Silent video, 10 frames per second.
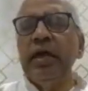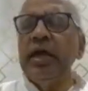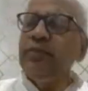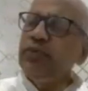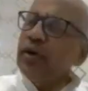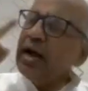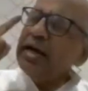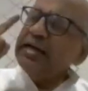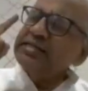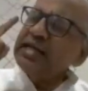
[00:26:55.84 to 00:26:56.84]
If your
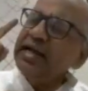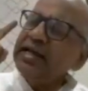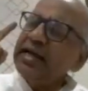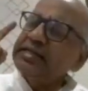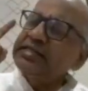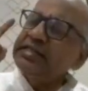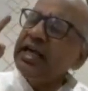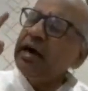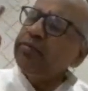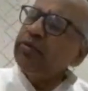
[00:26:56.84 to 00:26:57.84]
eyesight can
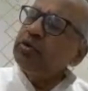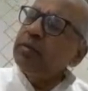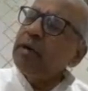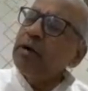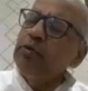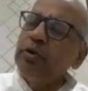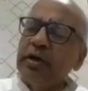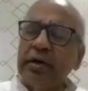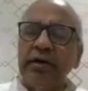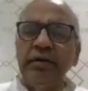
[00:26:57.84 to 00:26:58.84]
see up to the
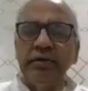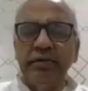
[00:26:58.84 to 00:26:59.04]
mountain,